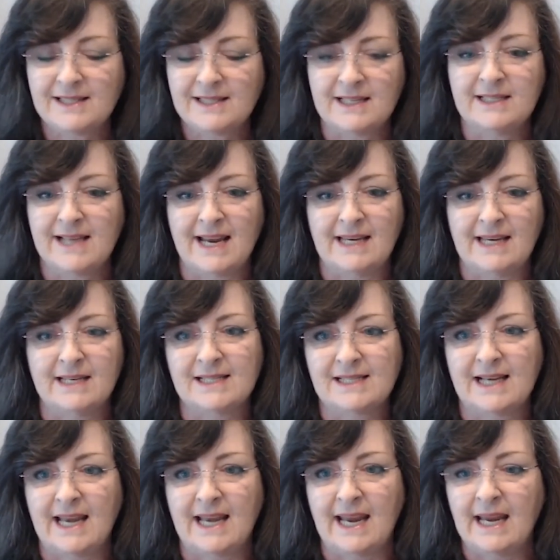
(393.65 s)

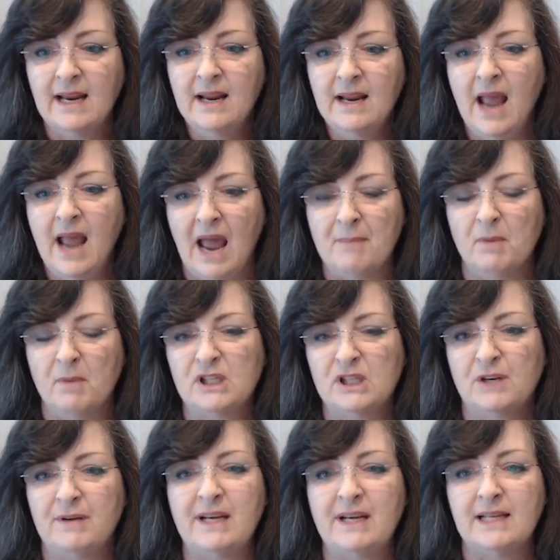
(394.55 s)
instantaneously. And
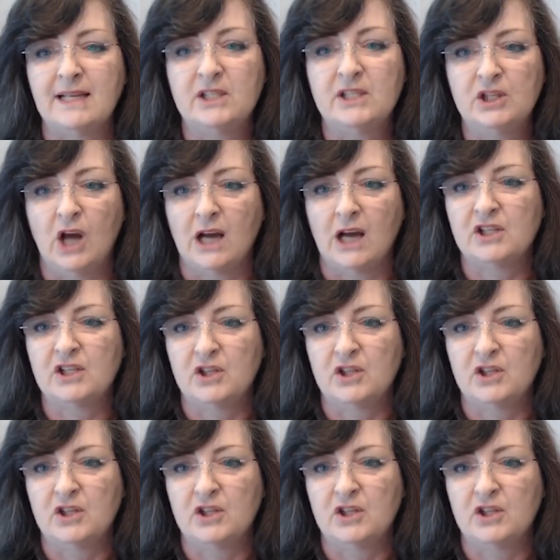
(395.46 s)
most of it is